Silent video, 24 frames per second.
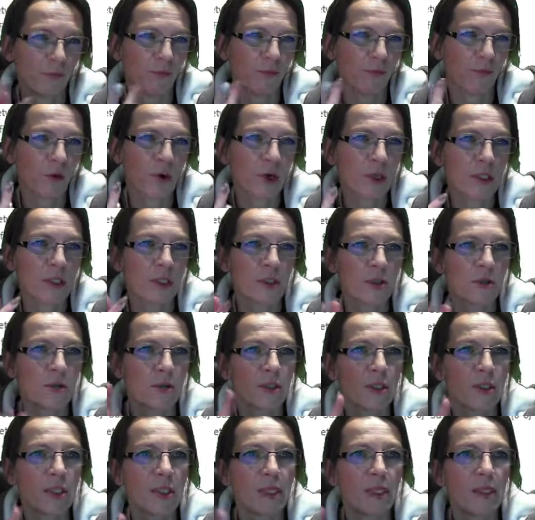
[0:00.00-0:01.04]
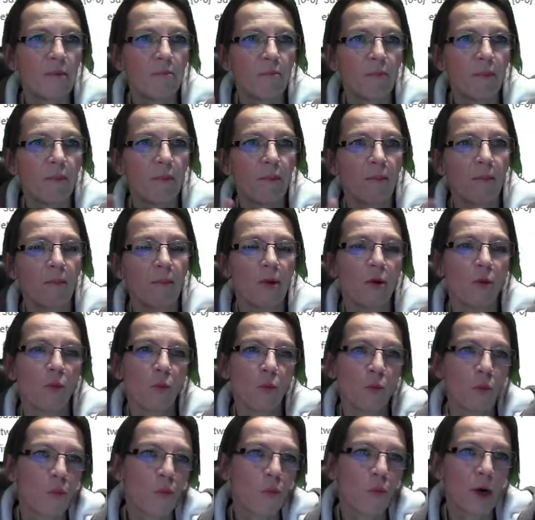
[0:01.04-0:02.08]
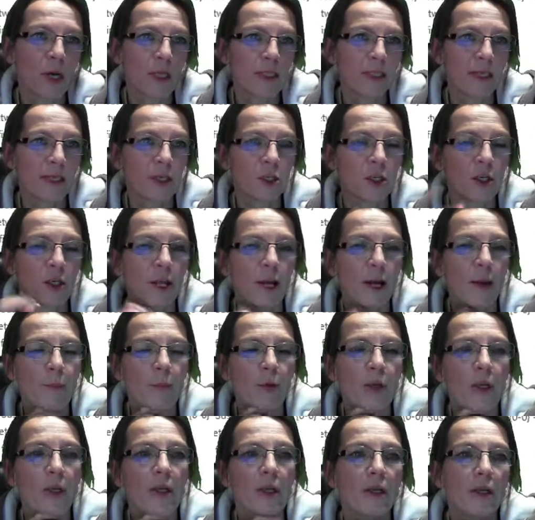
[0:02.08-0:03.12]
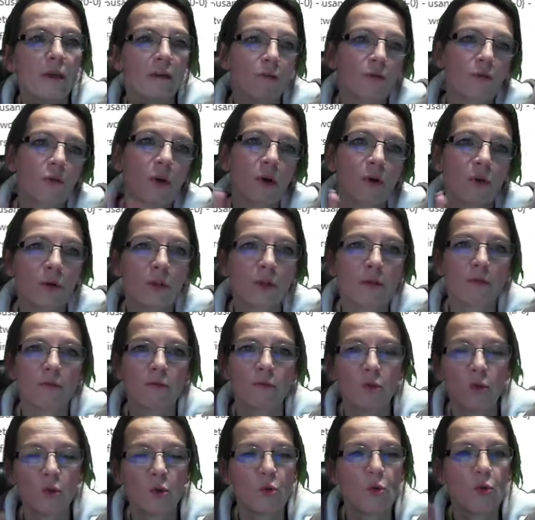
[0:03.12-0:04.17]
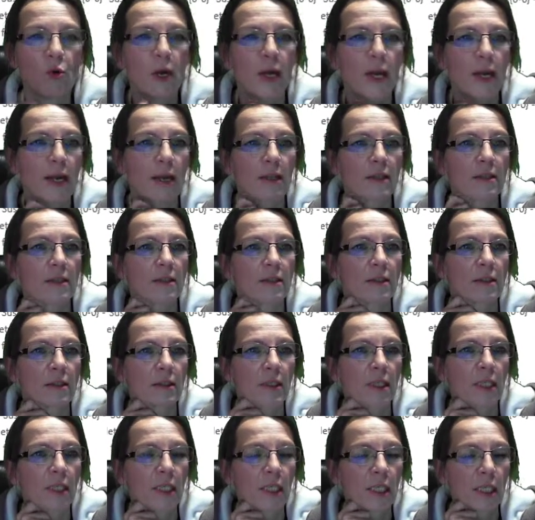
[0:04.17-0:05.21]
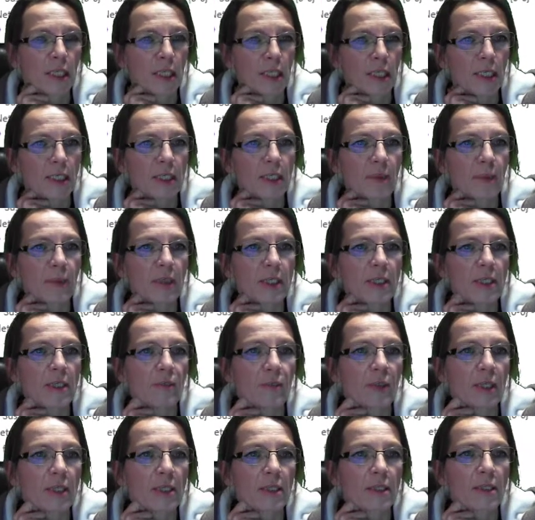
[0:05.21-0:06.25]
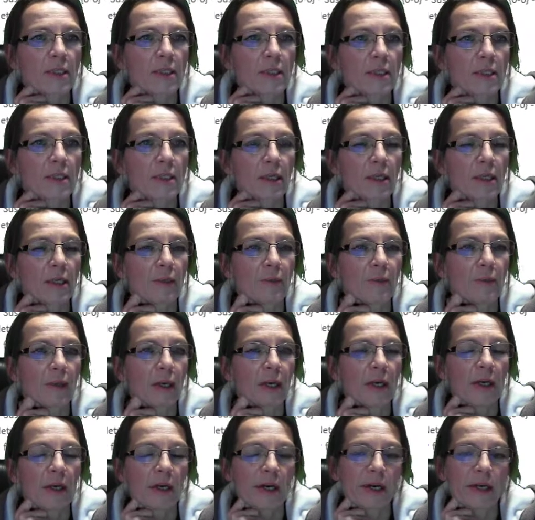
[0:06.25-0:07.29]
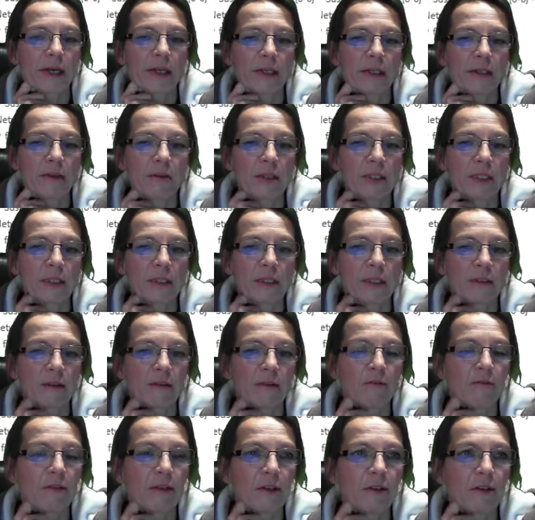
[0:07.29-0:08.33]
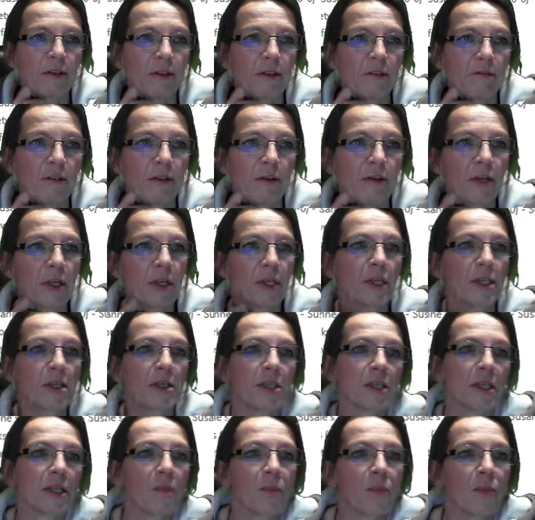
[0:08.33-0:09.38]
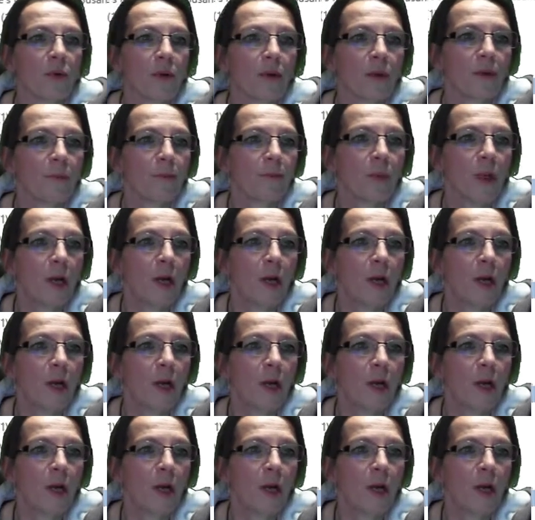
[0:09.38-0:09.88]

for us to see what's actually happening, and if Coder 2 adds some bits and pieces, I created a very, very simple